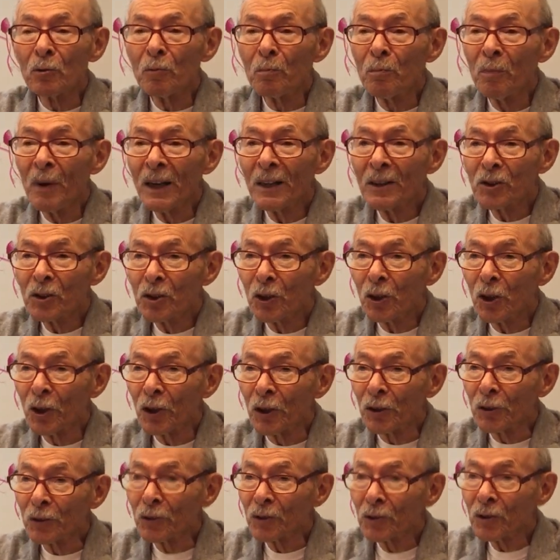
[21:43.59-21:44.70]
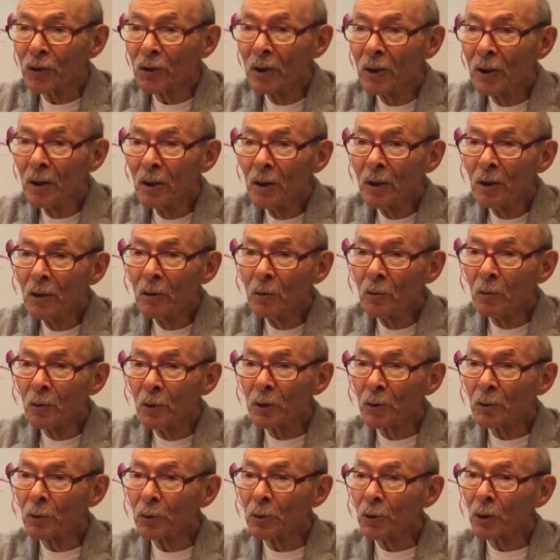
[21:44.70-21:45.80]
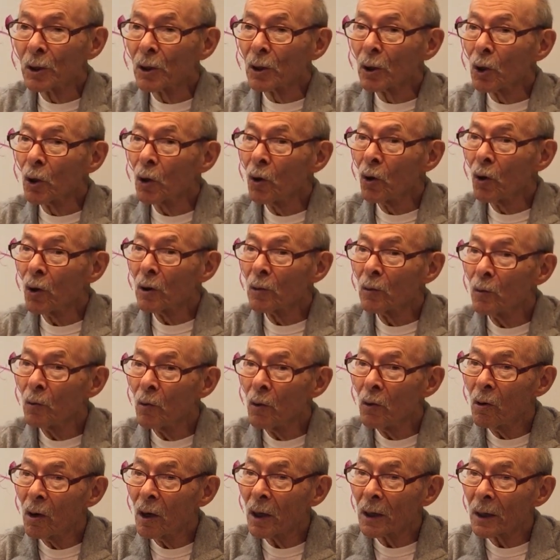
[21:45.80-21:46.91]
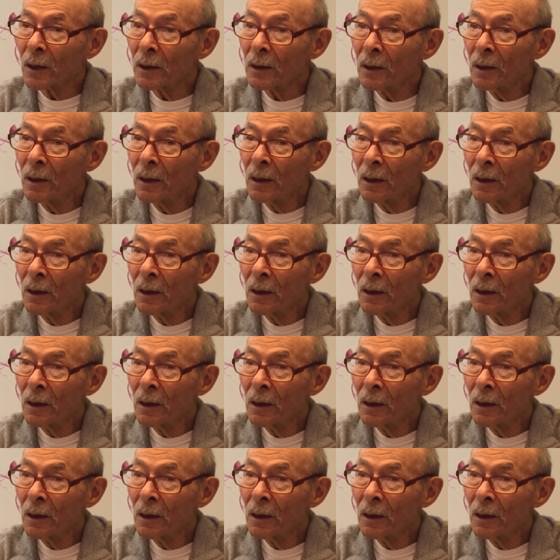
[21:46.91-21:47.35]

to Bensonhurst, which was a long walk.